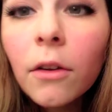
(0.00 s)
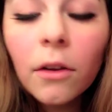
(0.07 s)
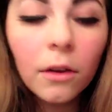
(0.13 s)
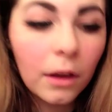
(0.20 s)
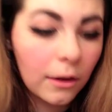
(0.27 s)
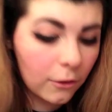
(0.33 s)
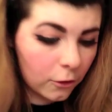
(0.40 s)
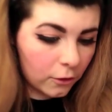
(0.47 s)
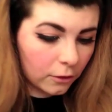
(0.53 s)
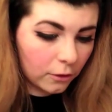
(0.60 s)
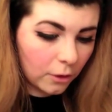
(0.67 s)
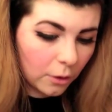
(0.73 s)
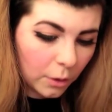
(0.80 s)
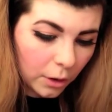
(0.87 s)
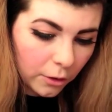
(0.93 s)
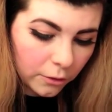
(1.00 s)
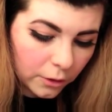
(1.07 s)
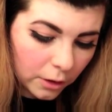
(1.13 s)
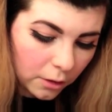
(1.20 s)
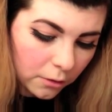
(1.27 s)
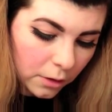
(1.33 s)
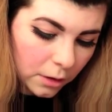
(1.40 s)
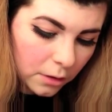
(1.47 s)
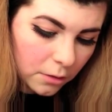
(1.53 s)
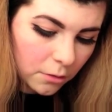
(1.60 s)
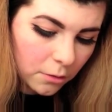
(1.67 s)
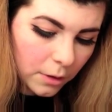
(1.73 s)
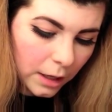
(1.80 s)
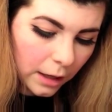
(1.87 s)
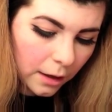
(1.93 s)
So let's just go over it real
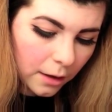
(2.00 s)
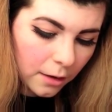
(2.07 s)
quick.